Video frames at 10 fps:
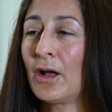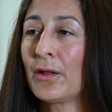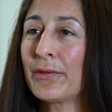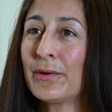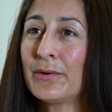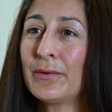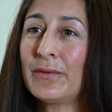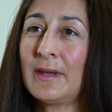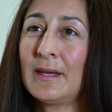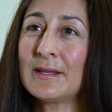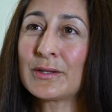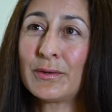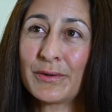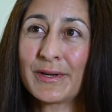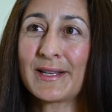Although the
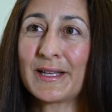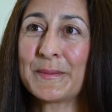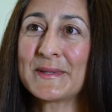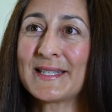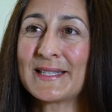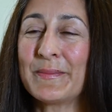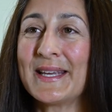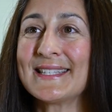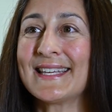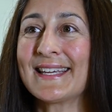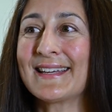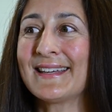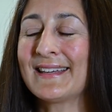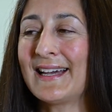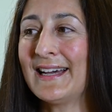solar eclipse is an amazing
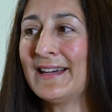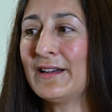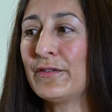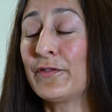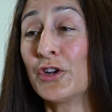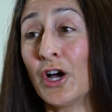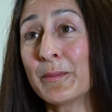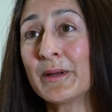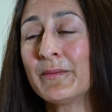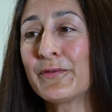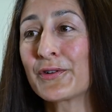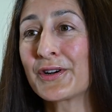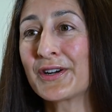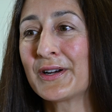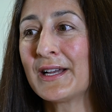uh, phenomenon
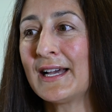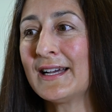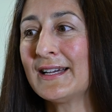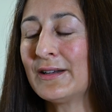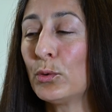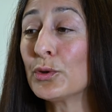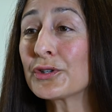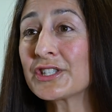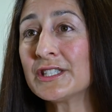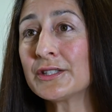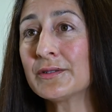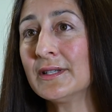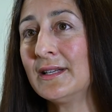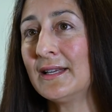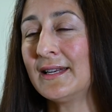for uh, older
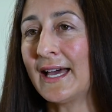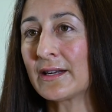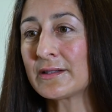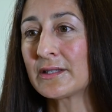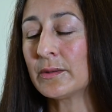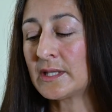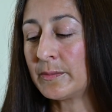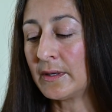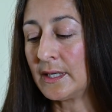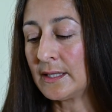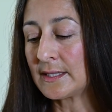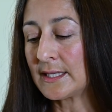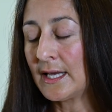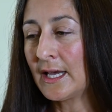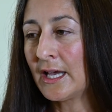children and adults to experience,
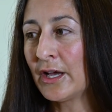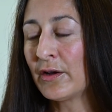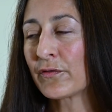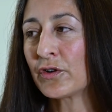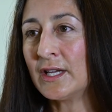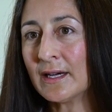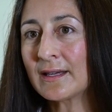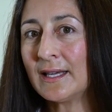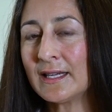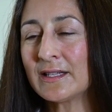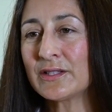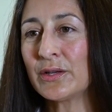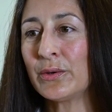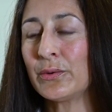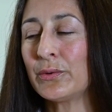for young kids
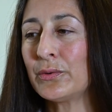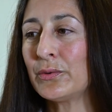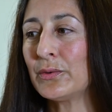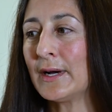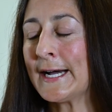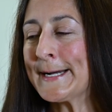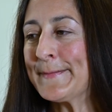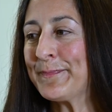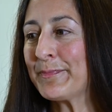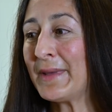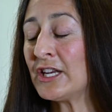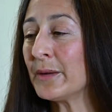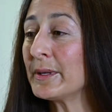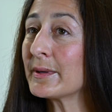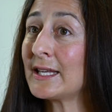who um, may
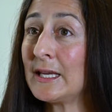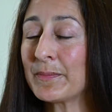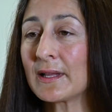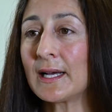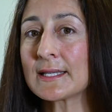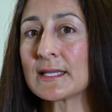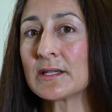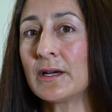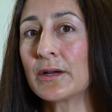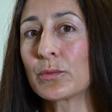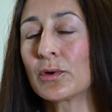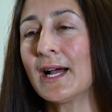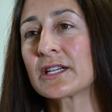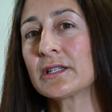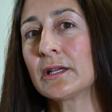not be able to keep the glasses on, we're
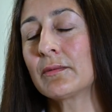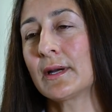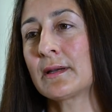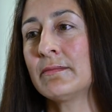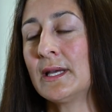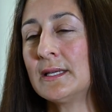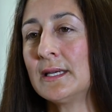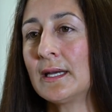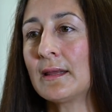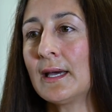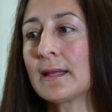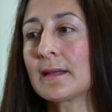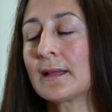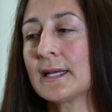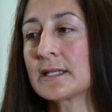actually recommending that
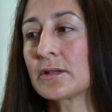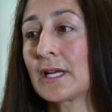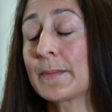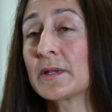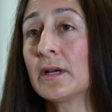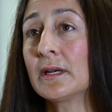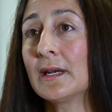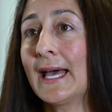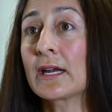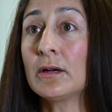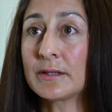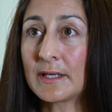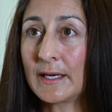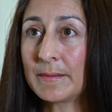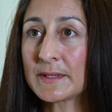the glasses are kept on at all
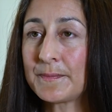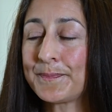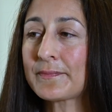times.